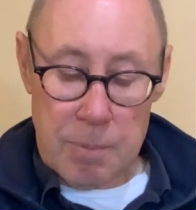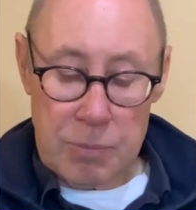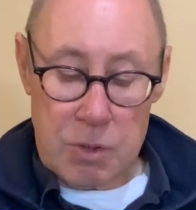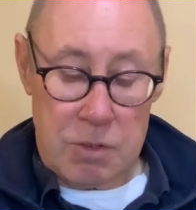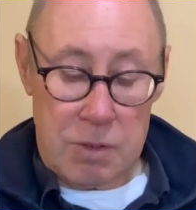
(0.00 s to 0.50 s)

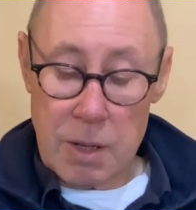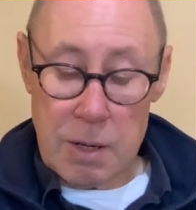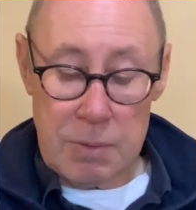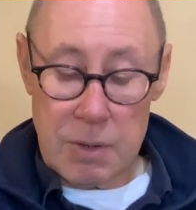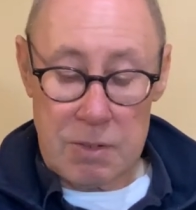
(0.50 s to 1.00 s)
because none
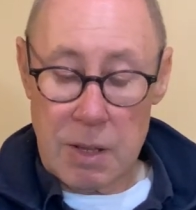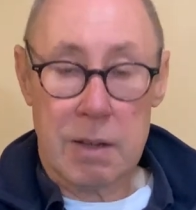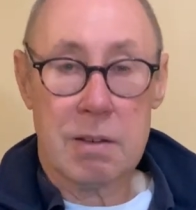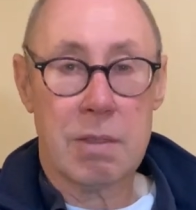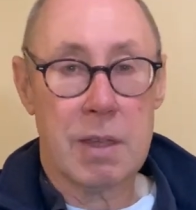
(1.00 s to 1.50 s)
of us like
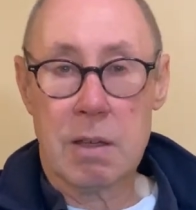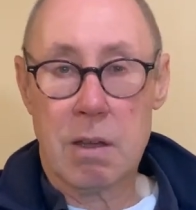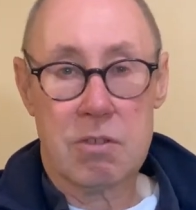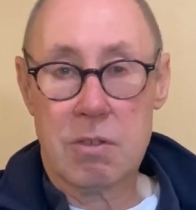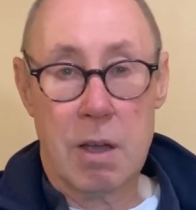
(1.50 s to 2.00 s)
to think
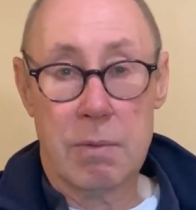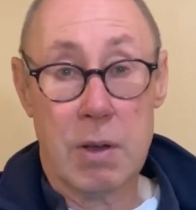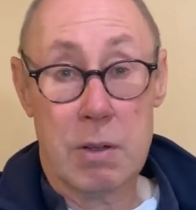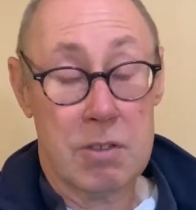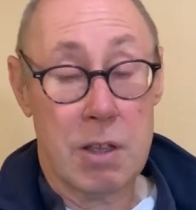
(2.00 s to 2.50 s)
of
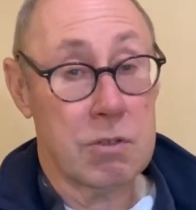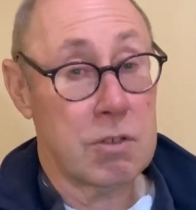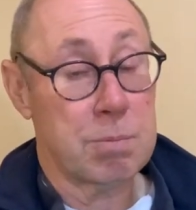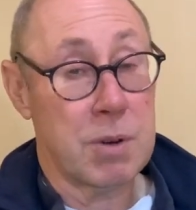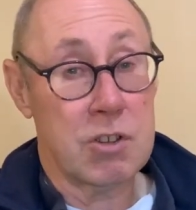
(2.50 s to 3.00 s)
ourselves as
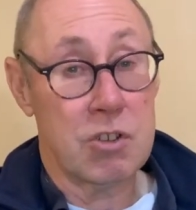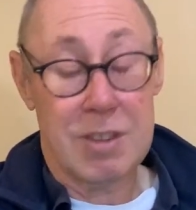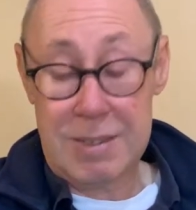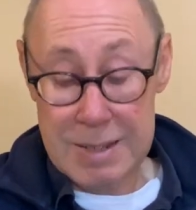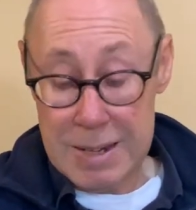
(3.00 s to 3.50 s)

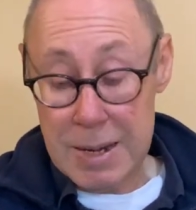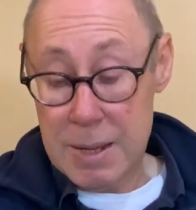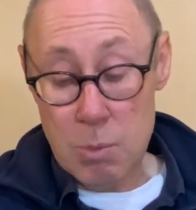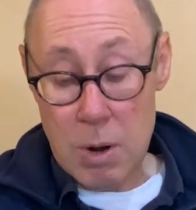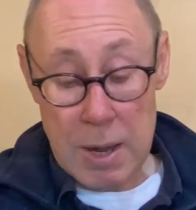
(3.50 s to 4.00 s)
prejudiced in any
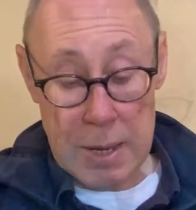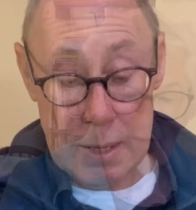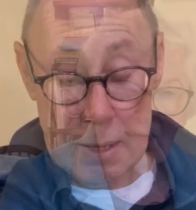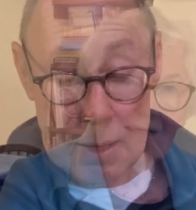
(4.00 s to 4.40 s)
way.